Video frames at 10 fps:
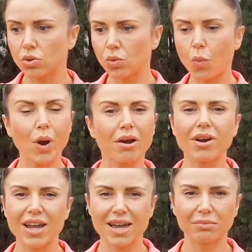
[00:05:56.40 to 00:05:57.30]
to where
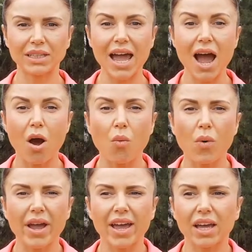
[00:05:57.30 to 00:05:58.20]
I am now,
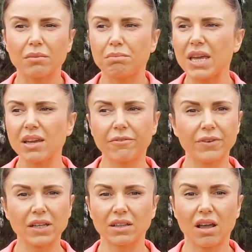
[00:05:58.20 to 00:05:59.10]
where being
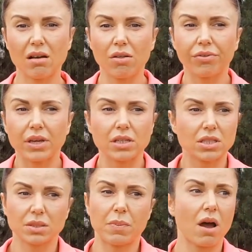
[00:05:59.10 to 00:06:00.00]
fit and healthy
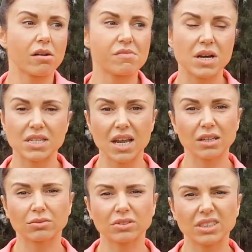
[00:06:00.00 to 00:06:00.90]
is just part of my
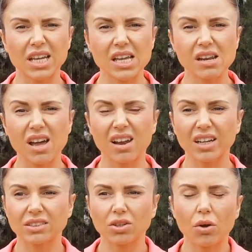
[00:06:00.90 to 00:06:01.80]
daily routine, and
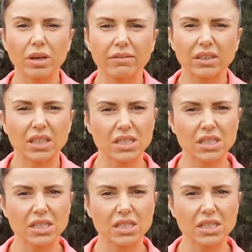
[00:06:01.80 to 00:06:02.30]
I don't even